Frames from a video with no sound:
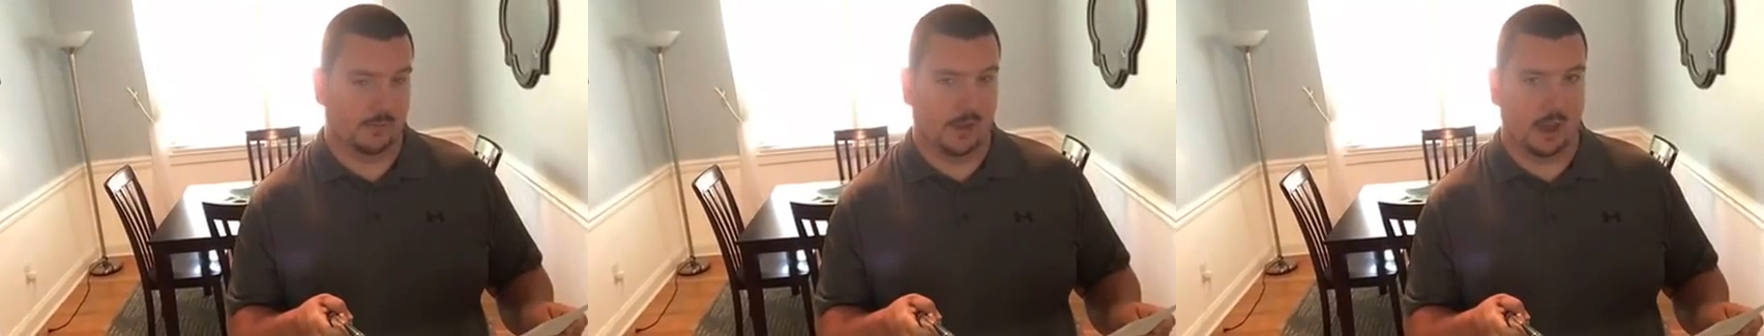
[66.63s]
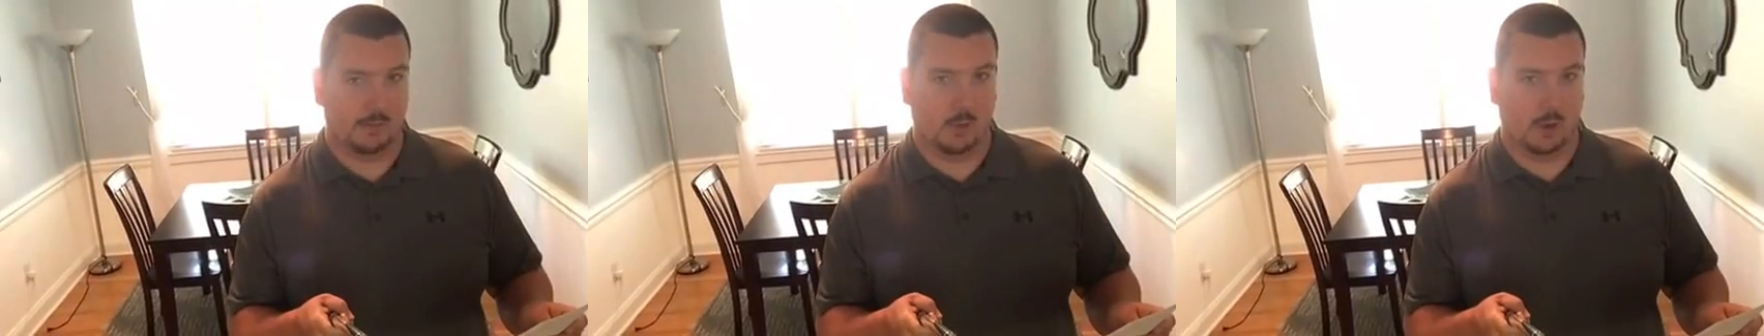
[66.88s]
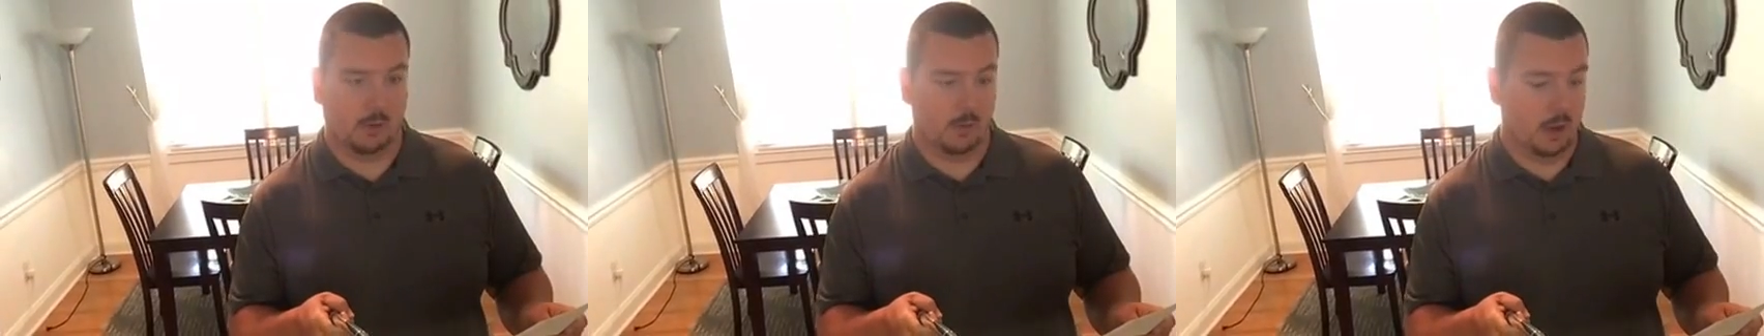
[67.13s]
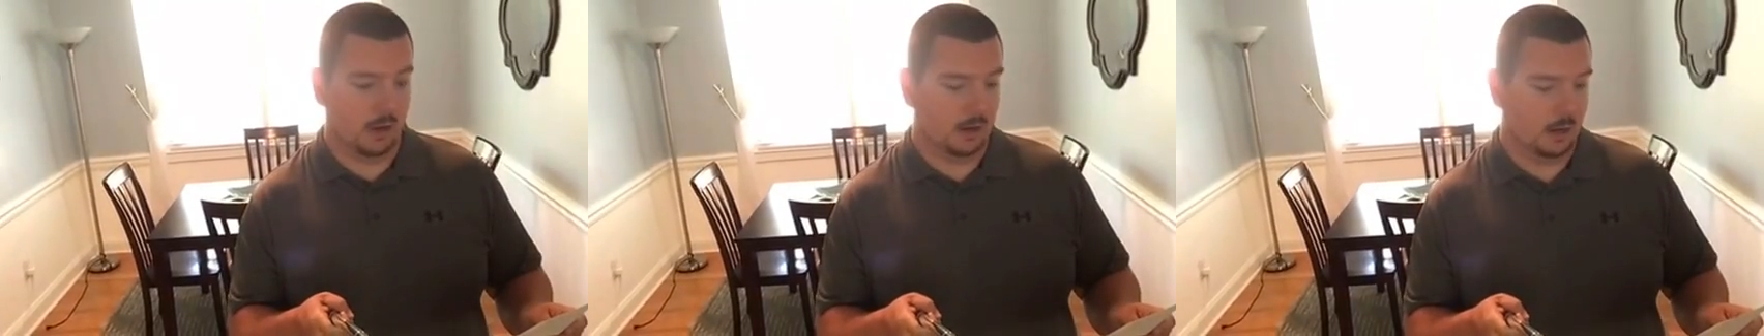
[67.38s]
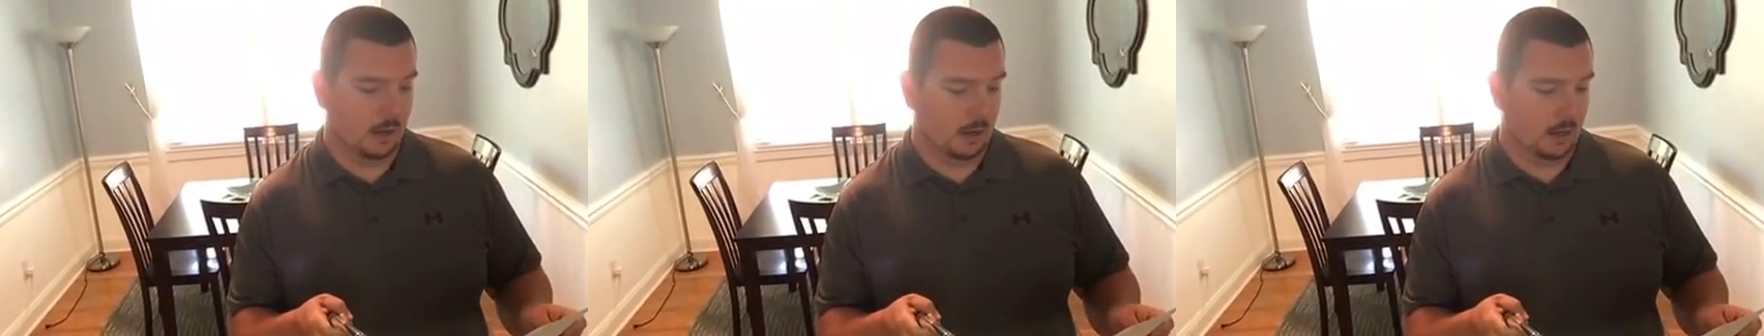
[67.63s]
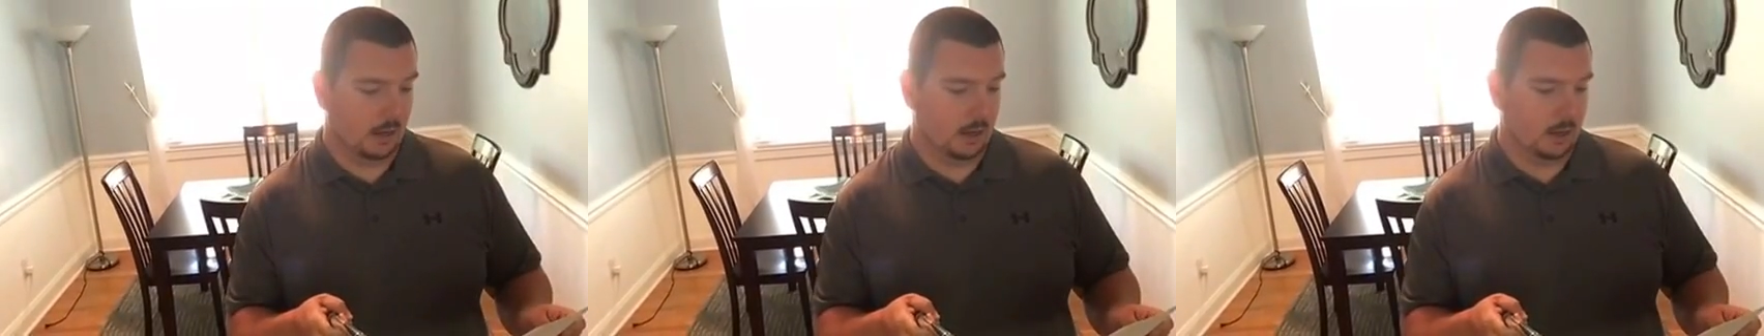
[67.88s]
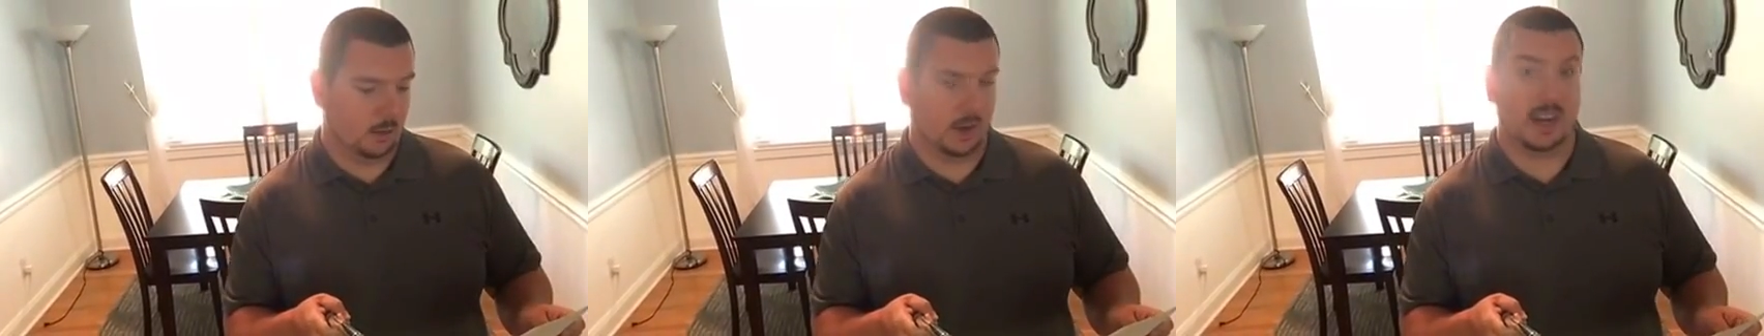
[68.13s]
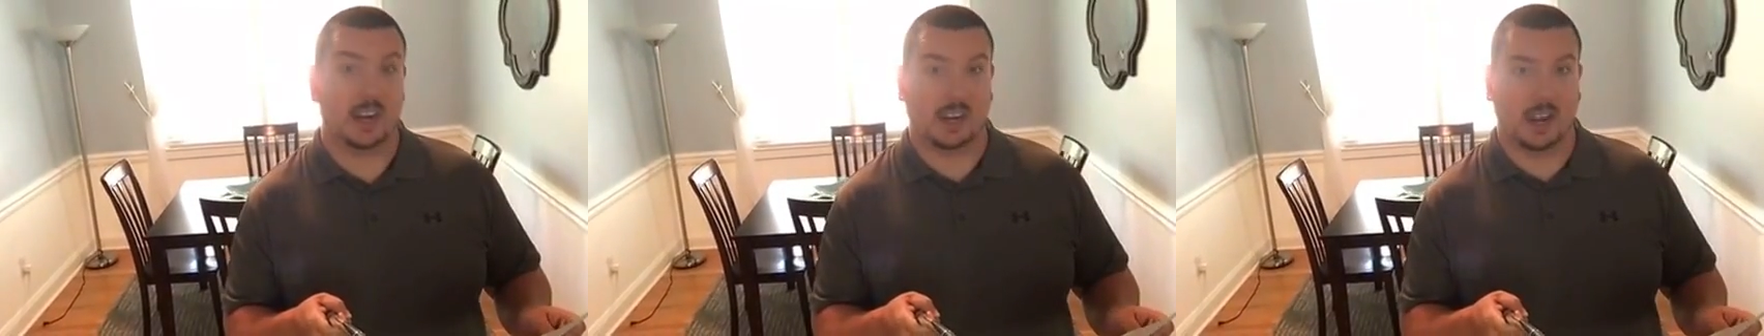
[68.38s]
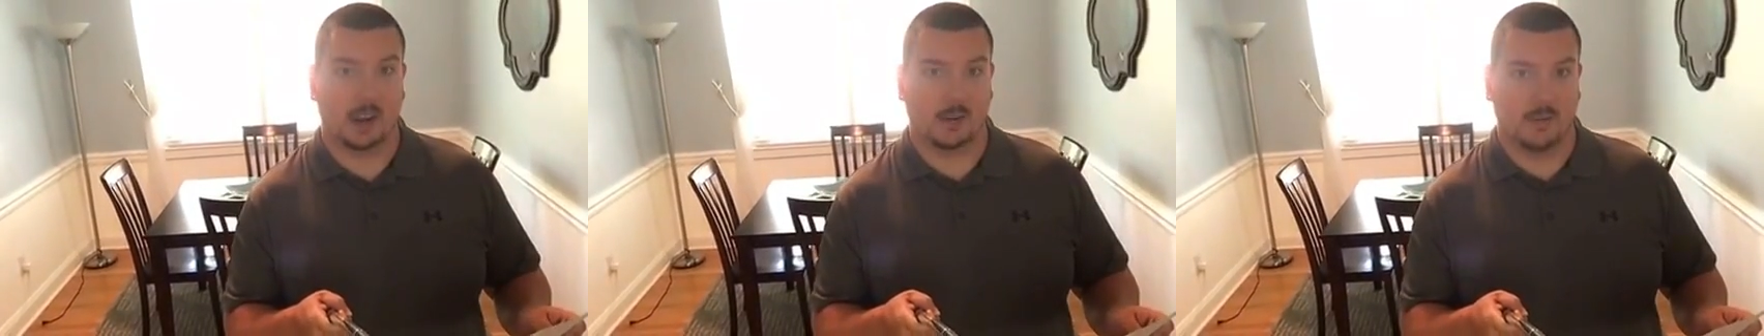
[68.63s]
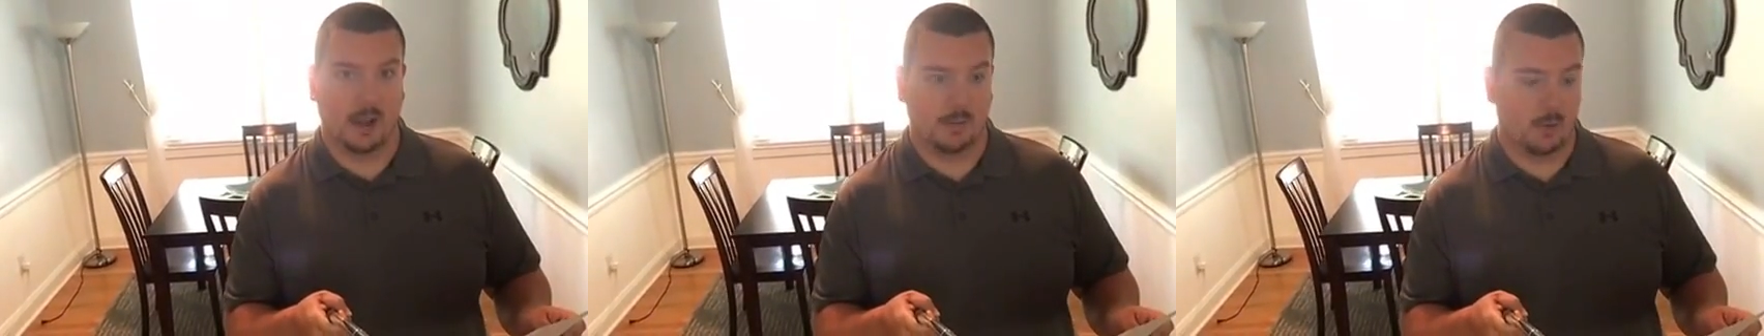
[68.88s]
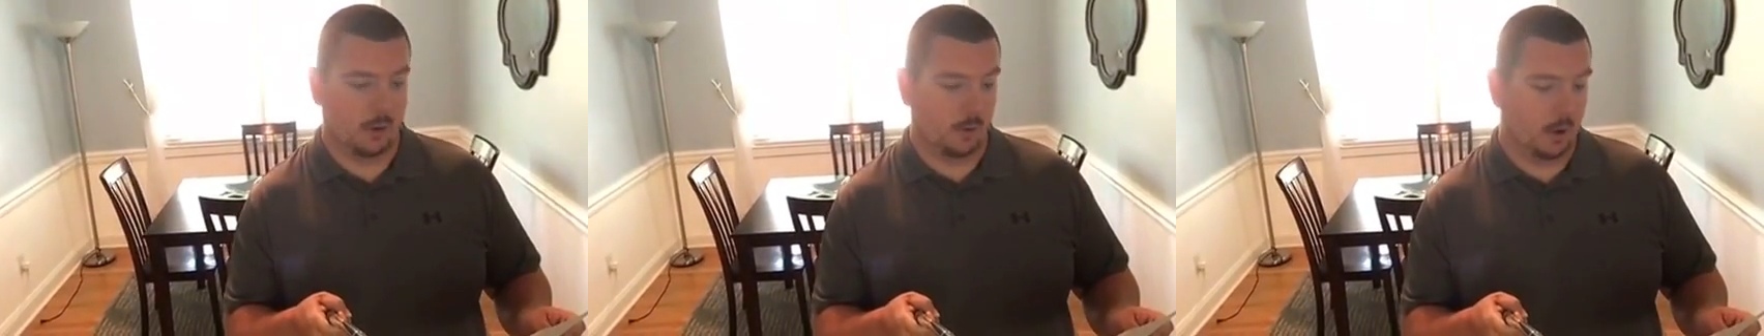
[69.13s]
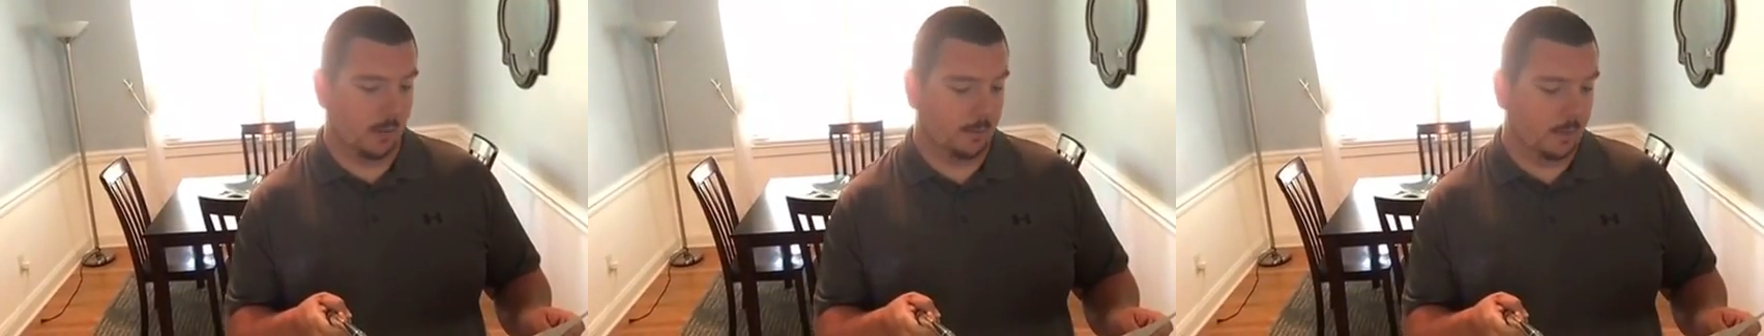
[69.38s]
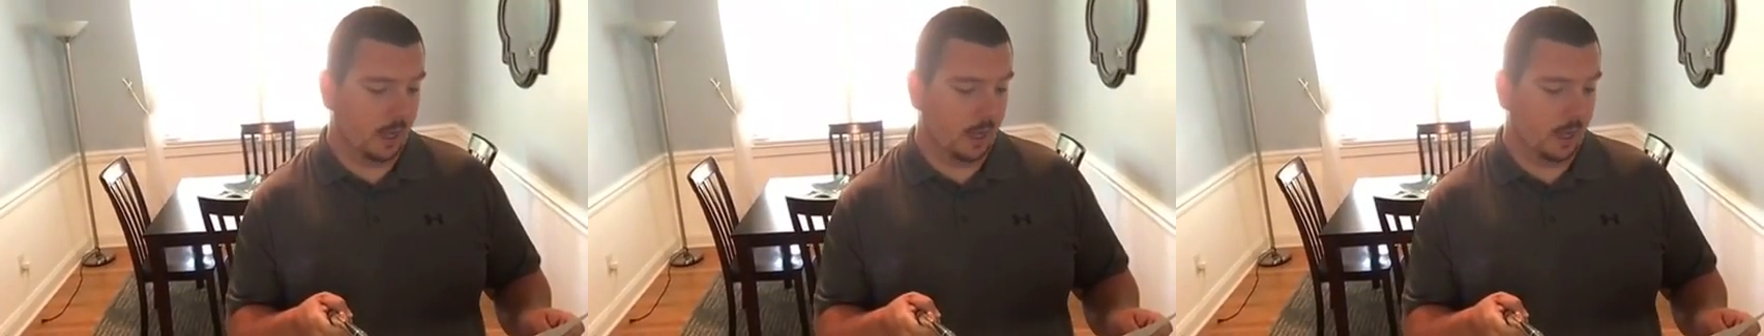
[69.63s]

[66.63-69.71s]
5.1, or indicator 5.1.